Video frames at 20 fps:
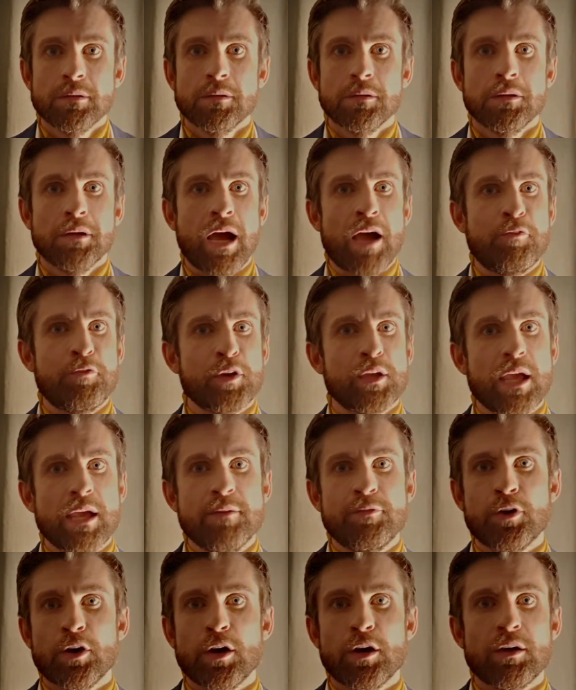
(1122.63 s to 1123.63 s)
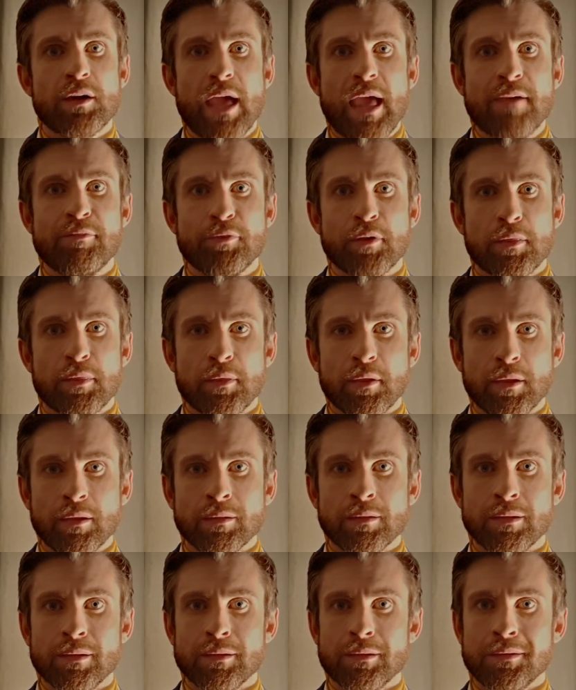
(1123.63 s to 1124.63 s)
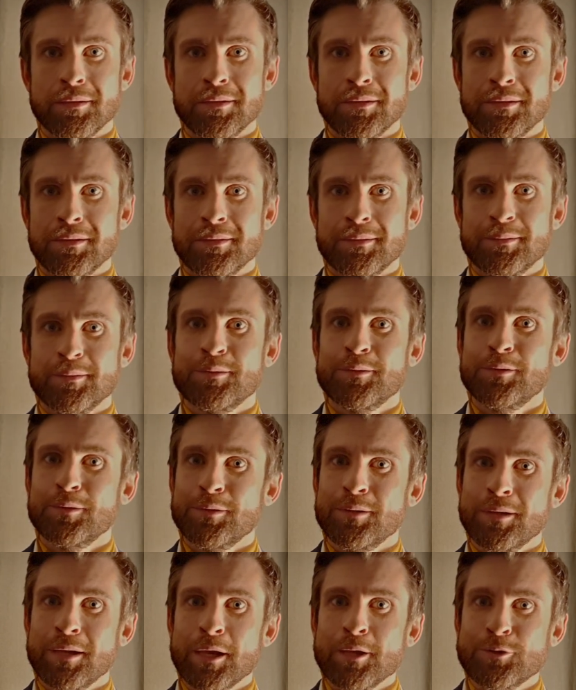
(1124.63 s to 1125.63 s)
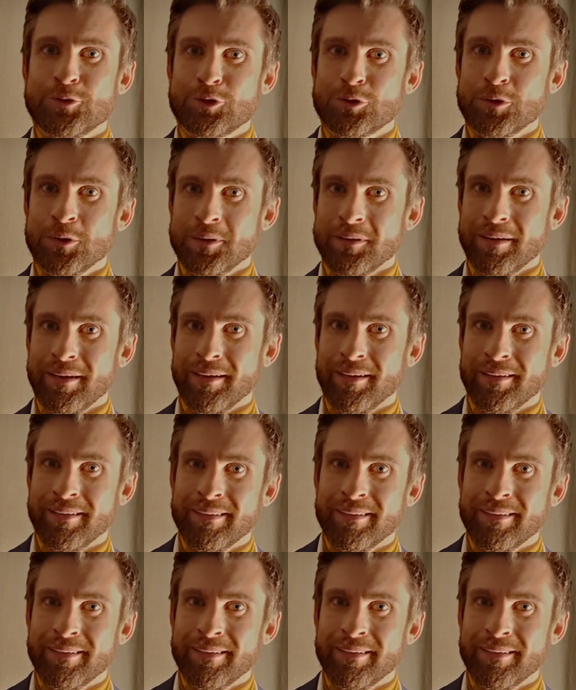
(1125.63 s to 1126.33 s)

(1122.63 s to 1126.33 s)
I forgave her everything. Instantly.